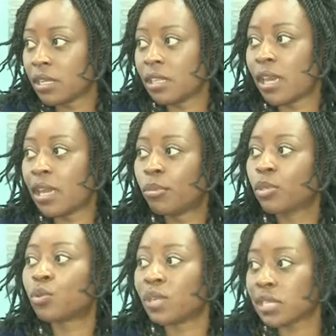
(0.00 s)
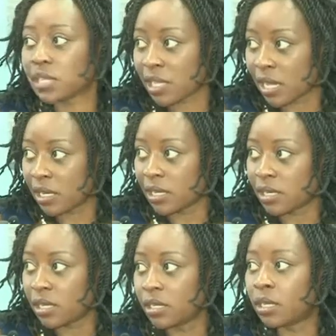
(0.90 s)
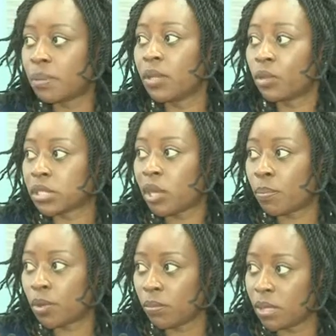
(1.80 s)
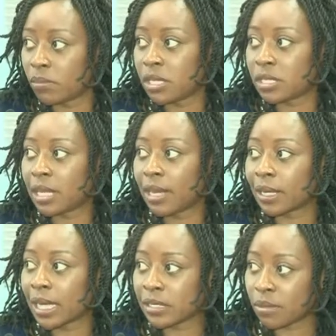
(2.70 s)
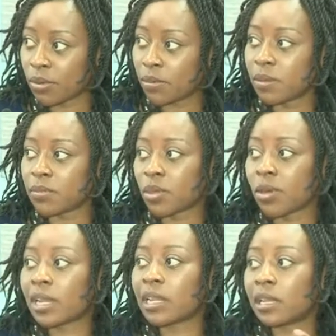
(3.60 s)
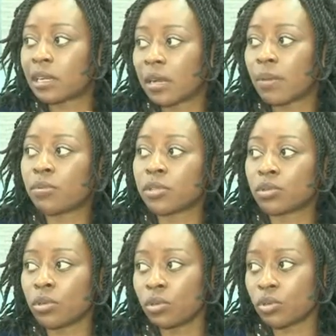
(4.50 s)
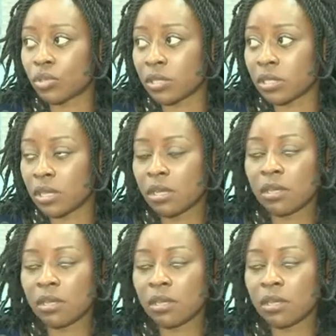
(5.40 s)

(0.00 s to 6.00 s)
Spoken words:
they're able to understand deeply what our problem is, diagnose the problems correctly, and come up with solutions.